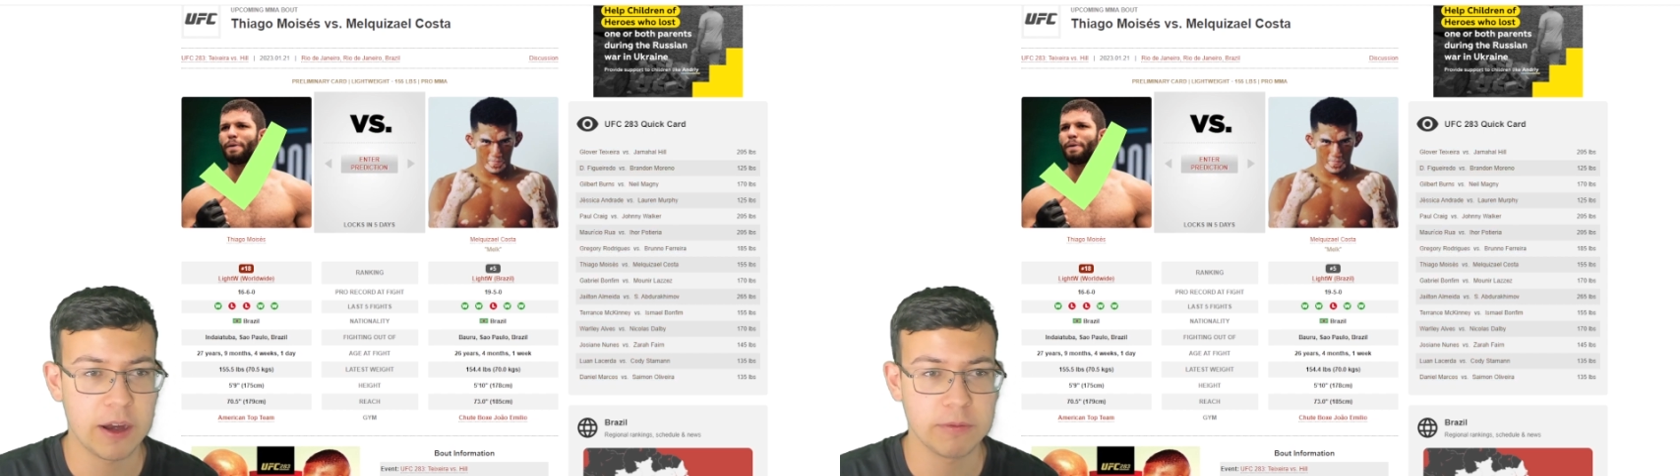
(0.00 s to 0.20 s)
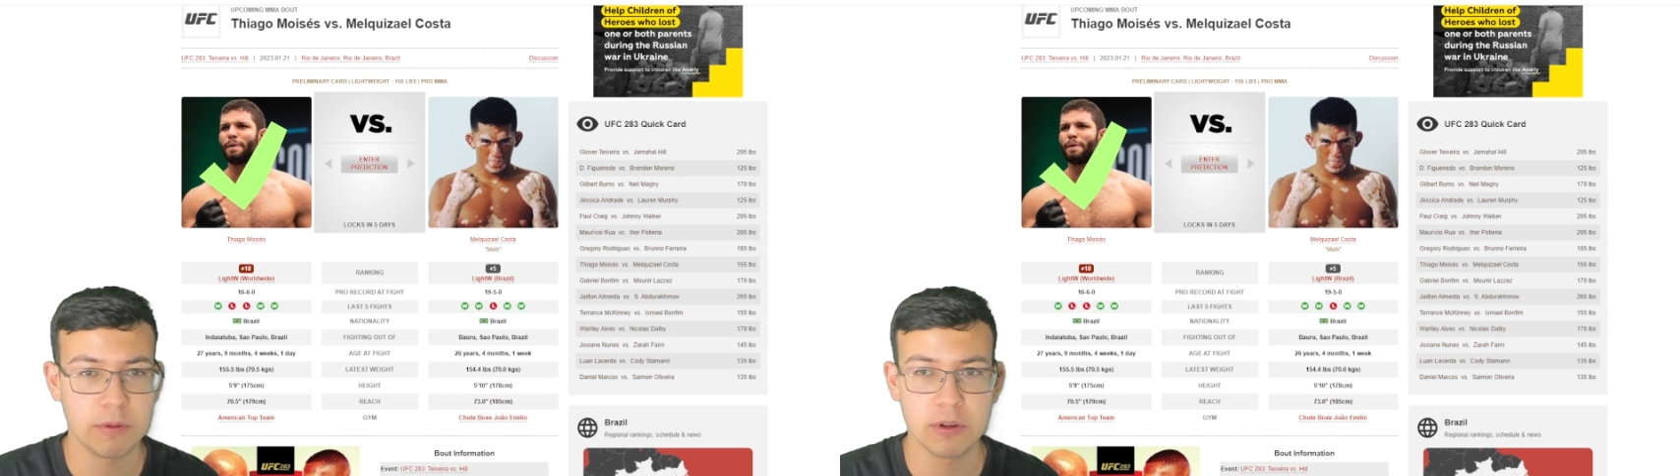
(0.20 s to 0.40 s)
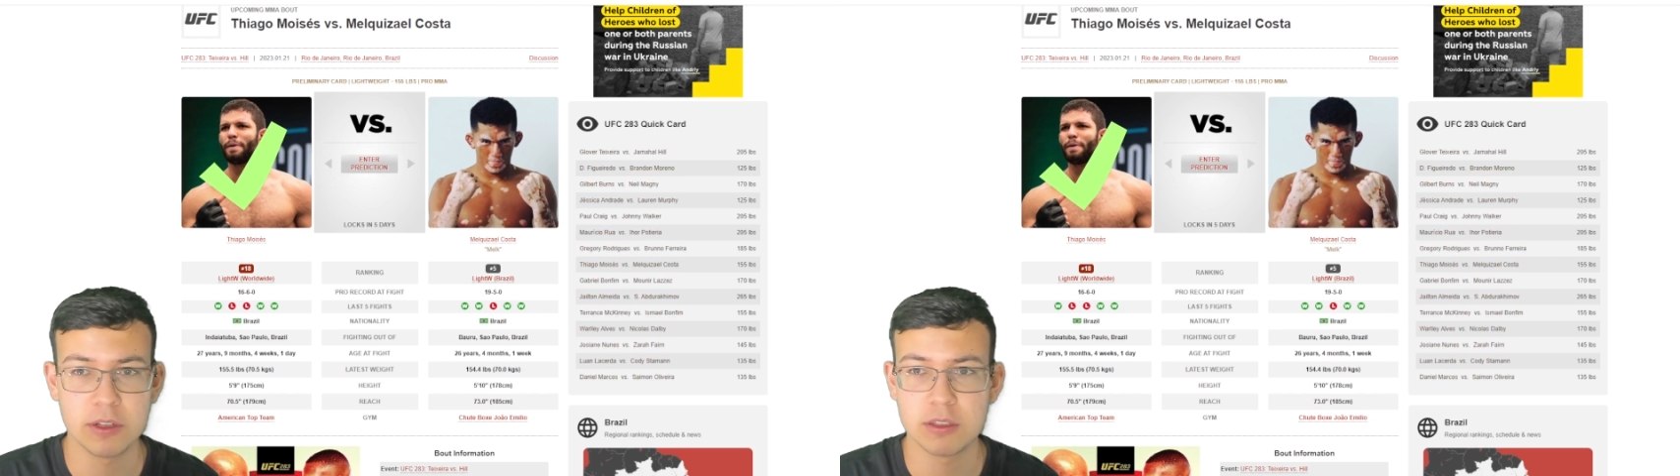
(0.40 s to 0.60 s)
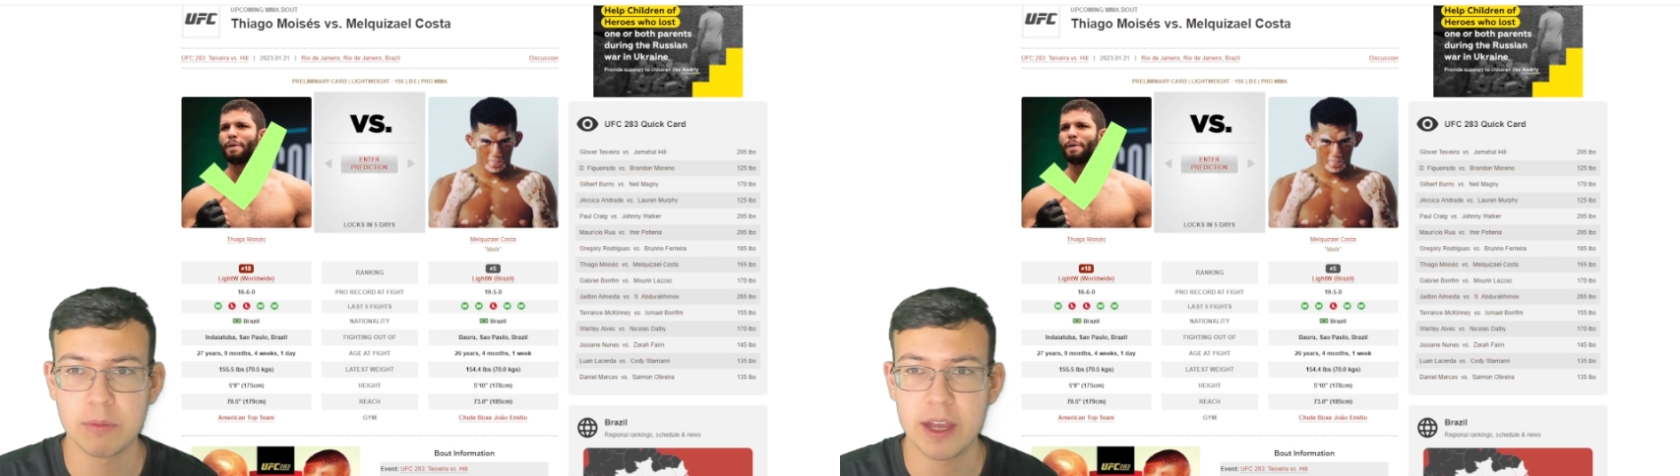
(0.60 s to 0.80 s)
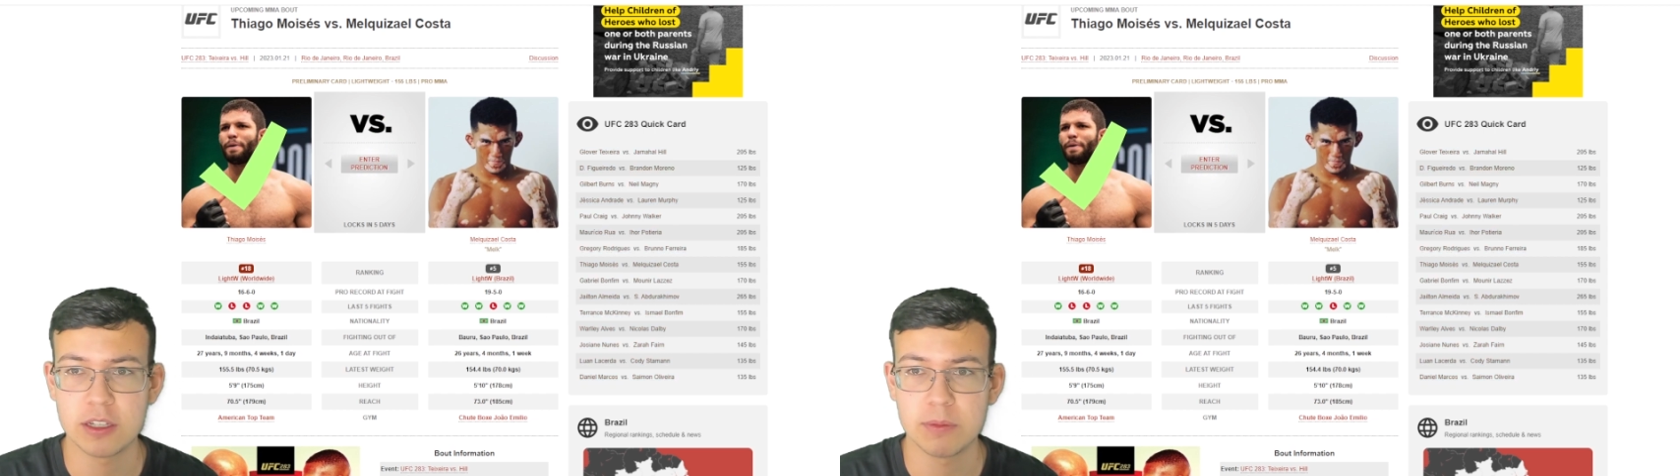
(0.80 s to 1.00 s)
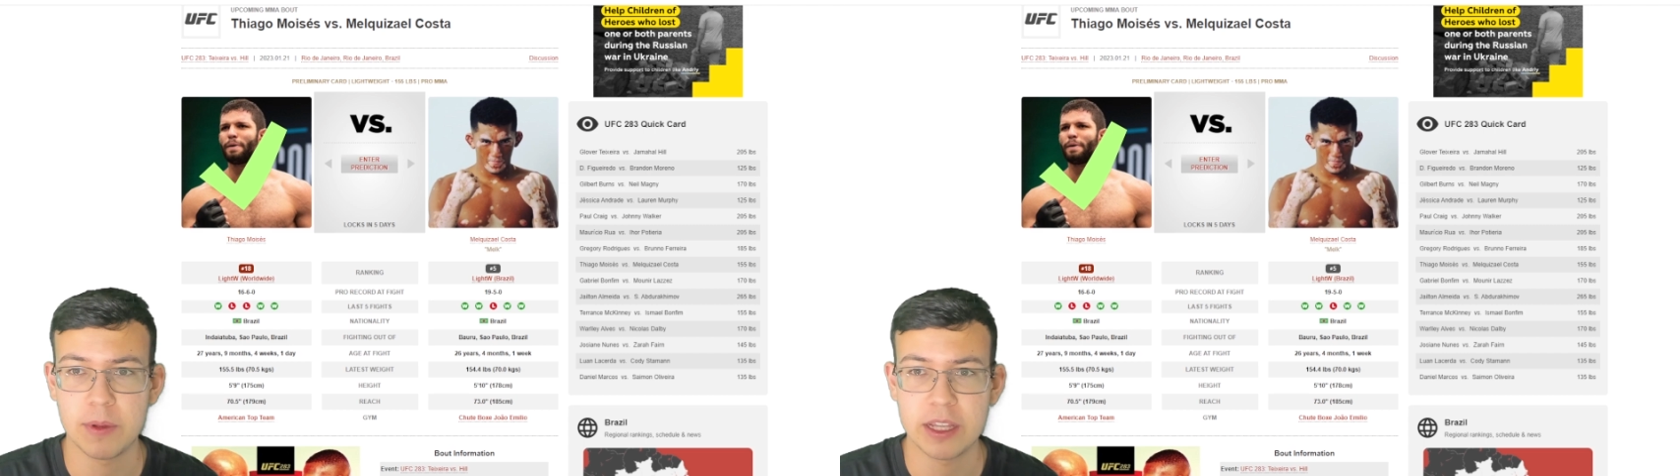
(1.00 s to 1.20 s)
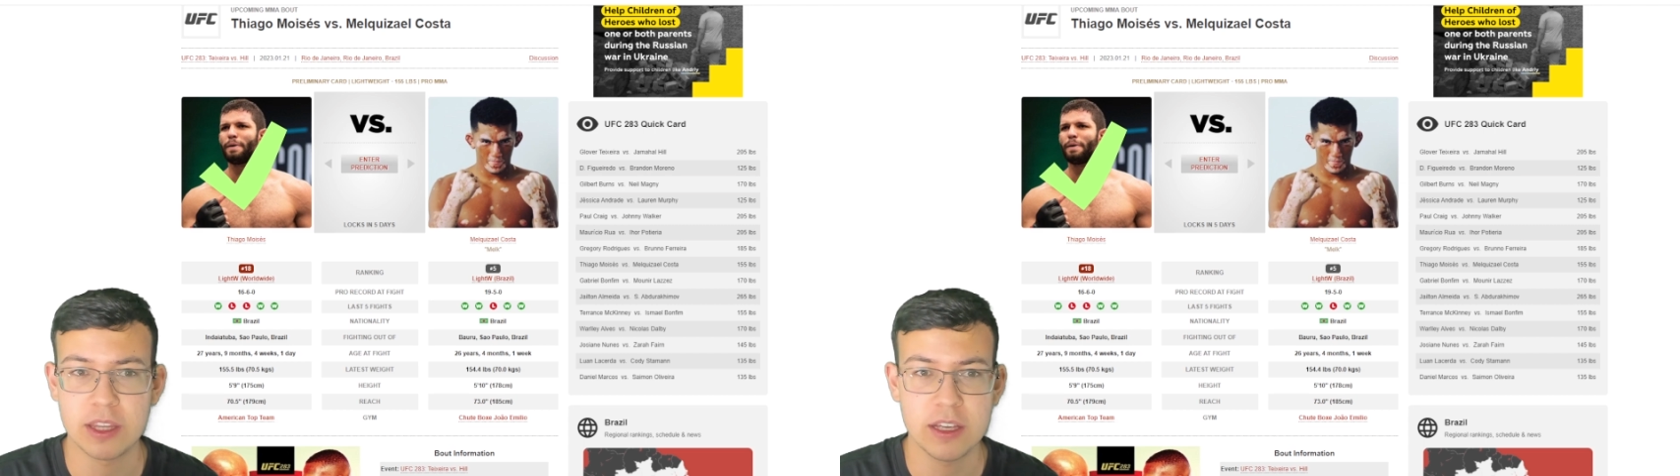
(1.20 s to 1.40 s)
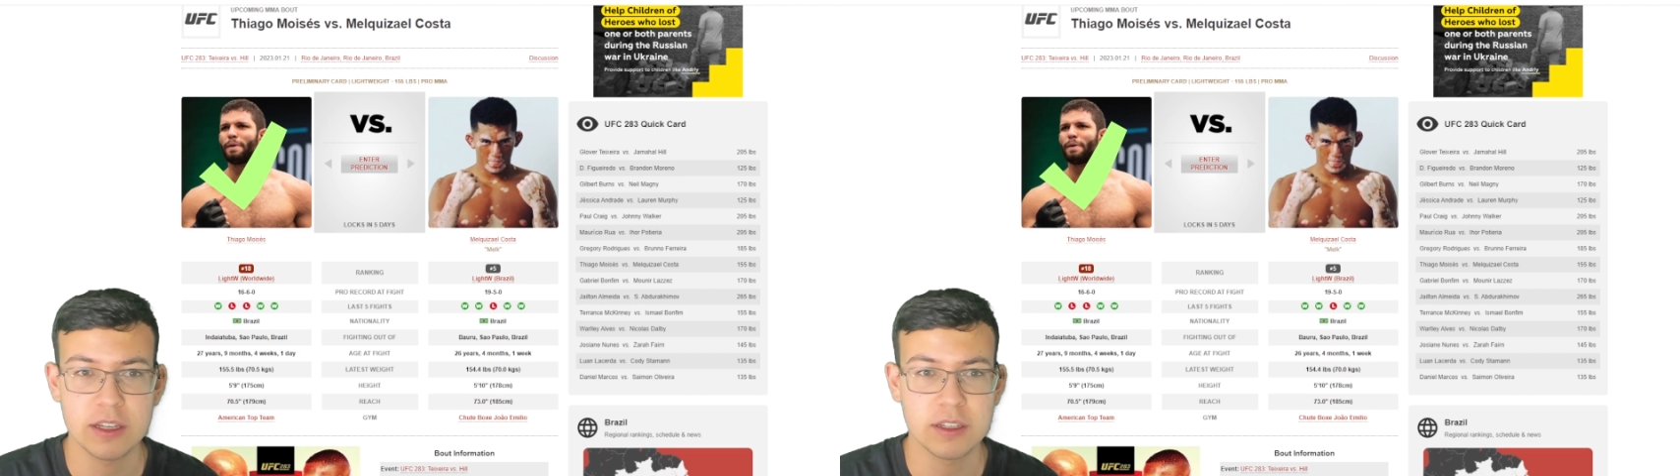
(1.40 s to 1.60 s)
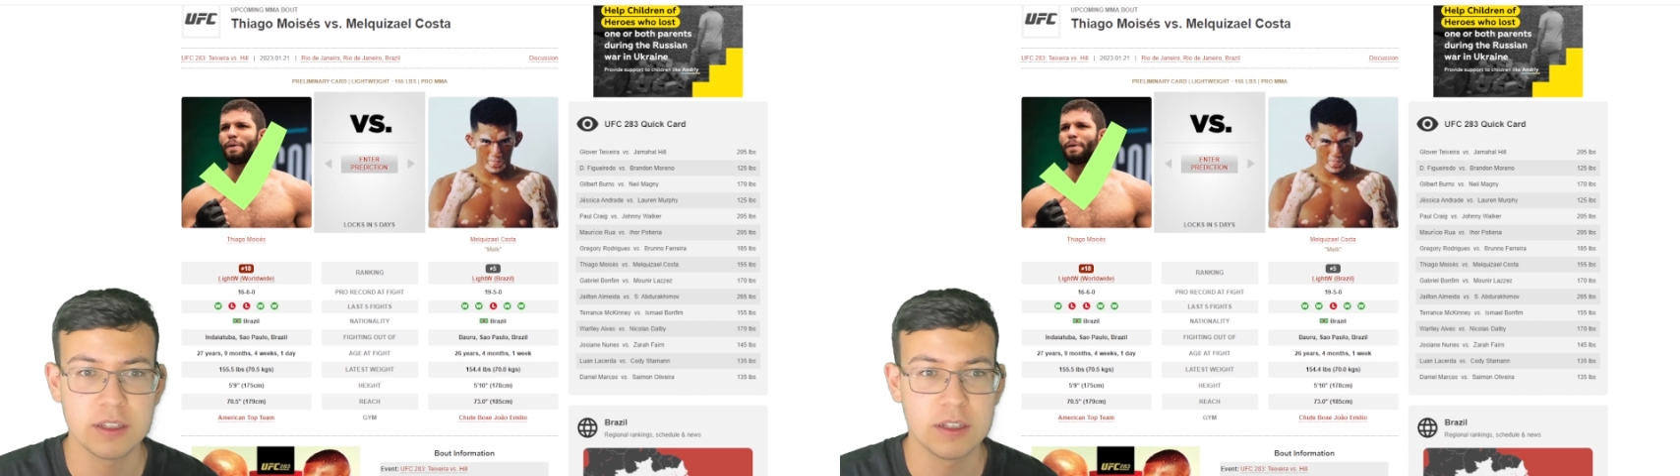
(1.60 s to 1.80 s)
for this matchup. I think,